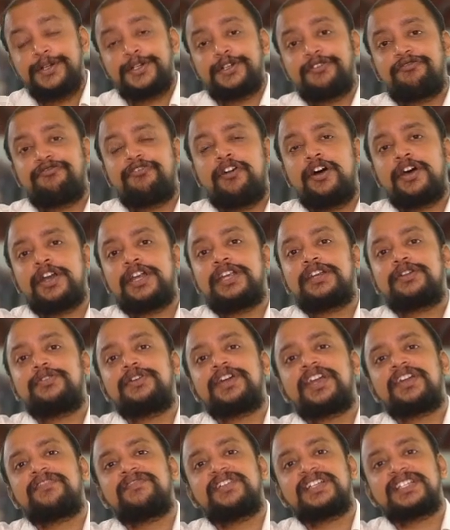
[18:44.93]
to foreign
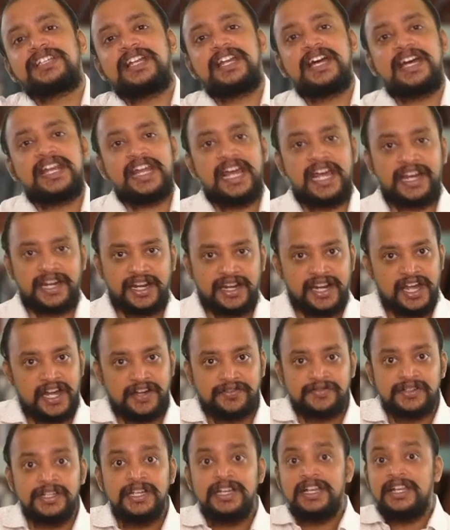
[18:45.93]
going vessel or
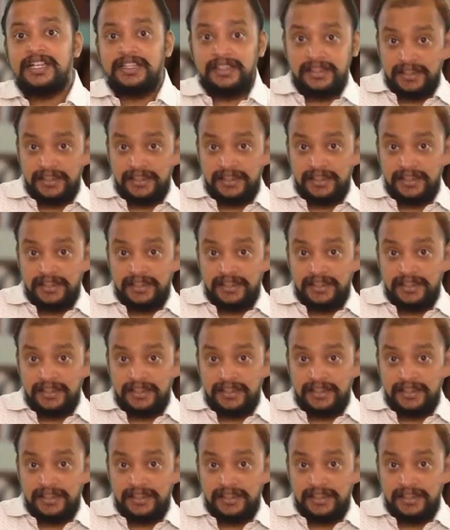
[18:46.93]
aircraft.